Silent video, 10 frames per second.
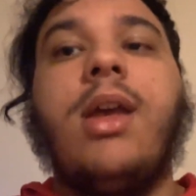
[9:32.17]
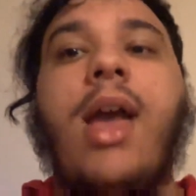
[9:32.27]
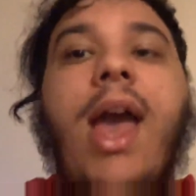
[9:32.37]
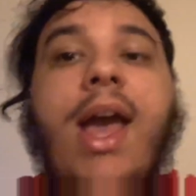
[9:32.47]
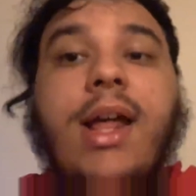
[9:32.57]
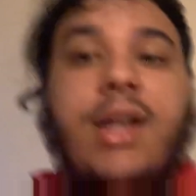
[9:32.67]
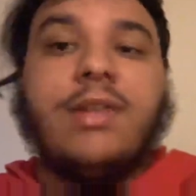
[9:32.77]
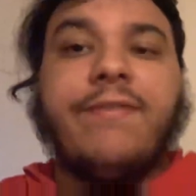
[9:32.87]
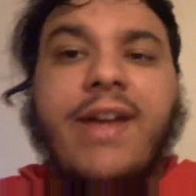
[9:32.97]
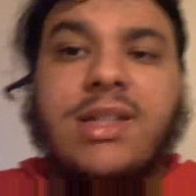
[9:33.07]
He
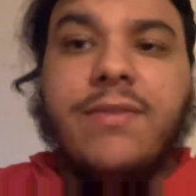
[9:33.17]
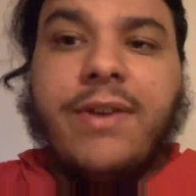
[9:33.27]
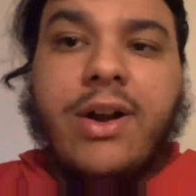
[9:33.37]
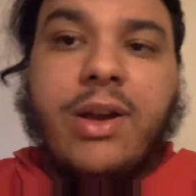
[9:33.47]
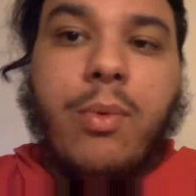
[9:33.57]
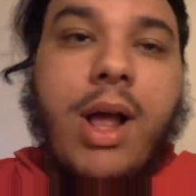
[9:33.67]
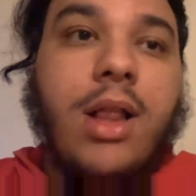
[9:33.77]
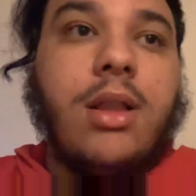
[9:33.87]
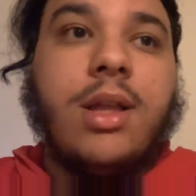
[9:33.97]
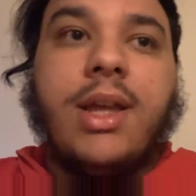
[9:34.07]
defended very
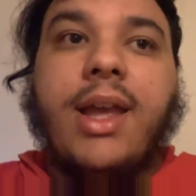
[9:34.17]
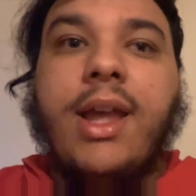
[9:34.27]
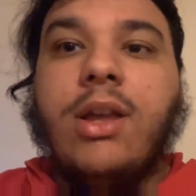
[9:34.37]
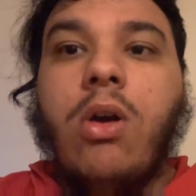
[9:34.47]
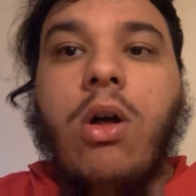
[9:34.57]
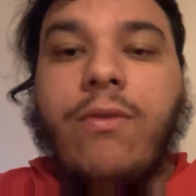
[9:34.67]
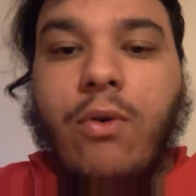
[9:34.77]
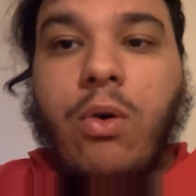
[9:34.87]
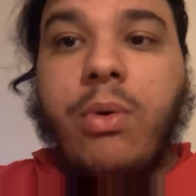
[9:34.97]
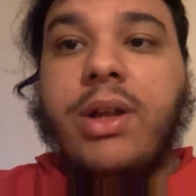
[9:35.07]
well. He got
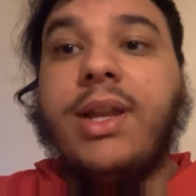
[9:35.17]
forward.